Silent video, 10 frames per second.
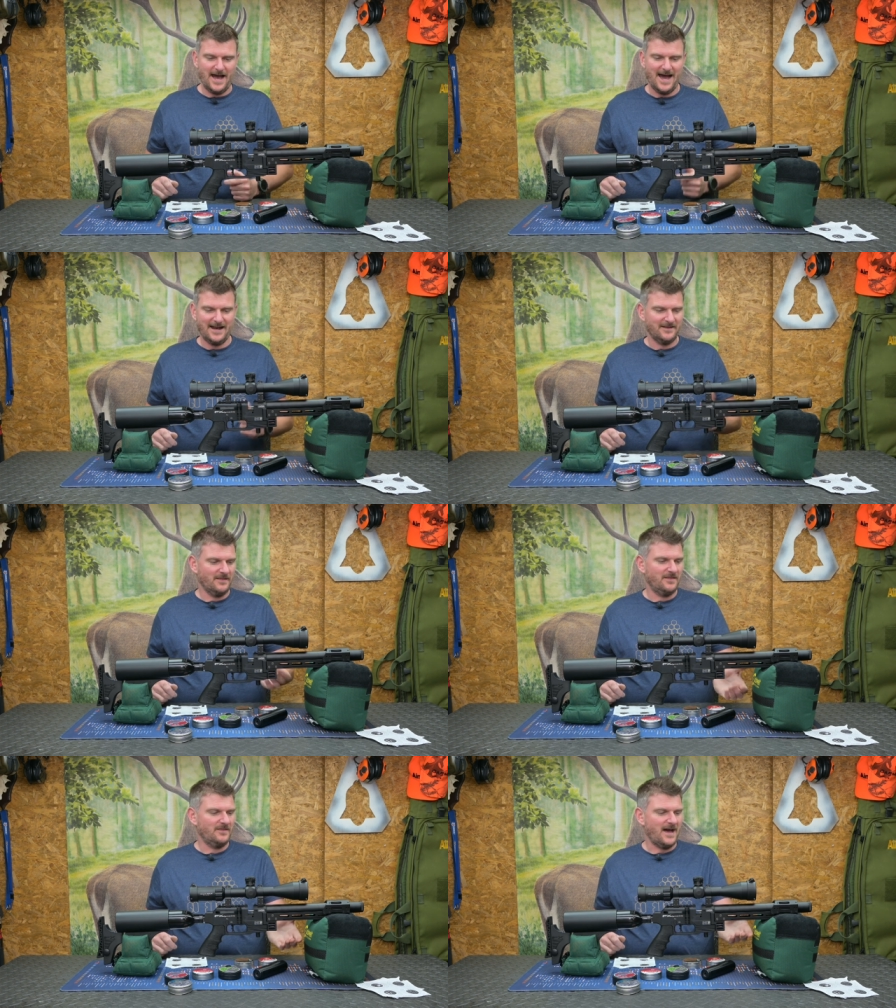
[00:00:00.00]

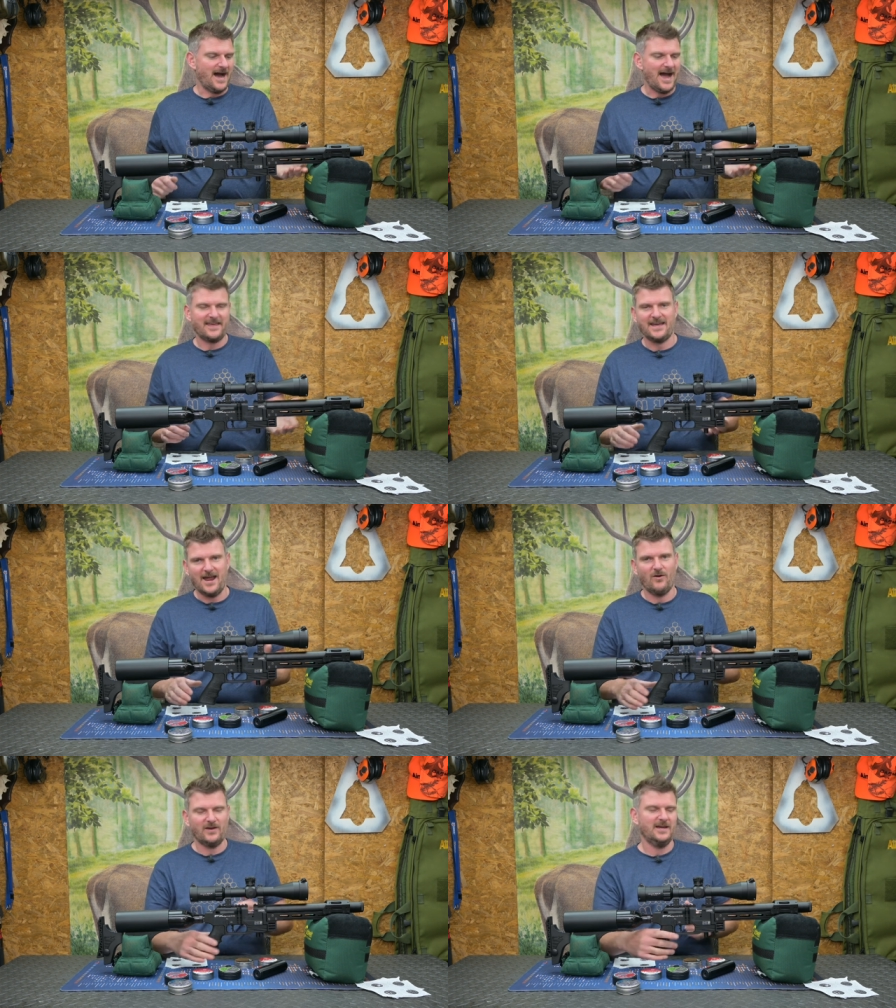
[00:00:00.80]
and I
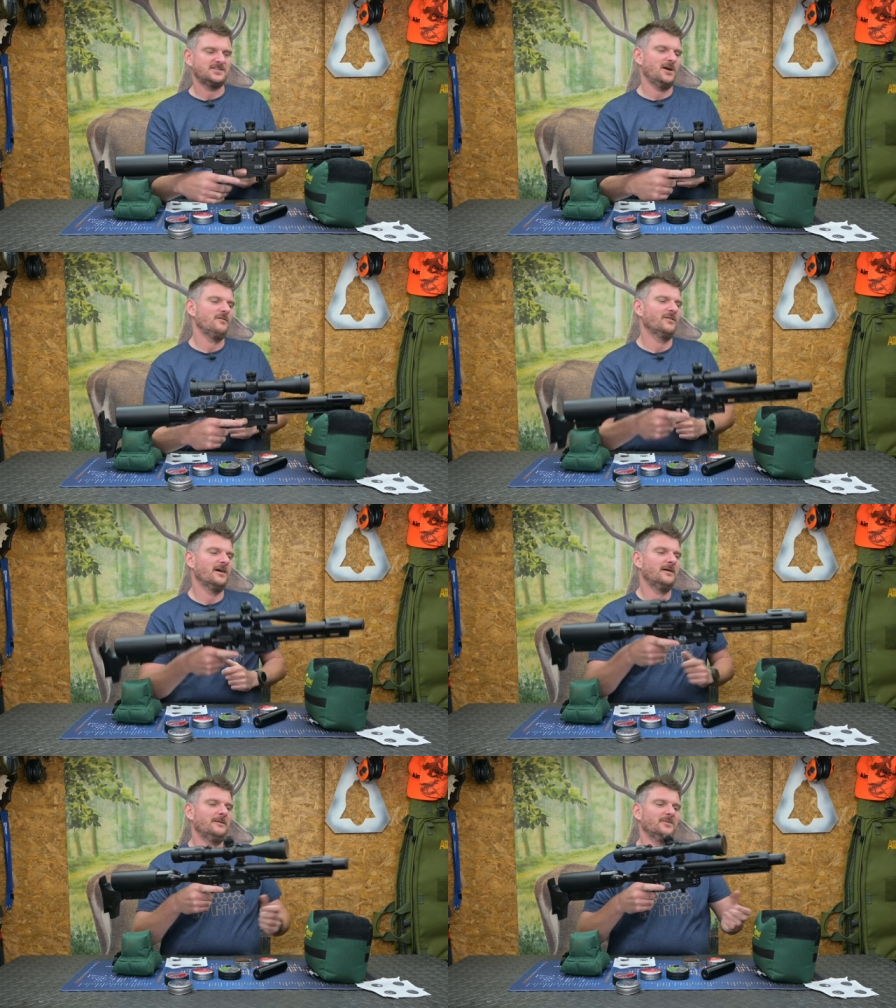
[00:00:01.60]
cannot get over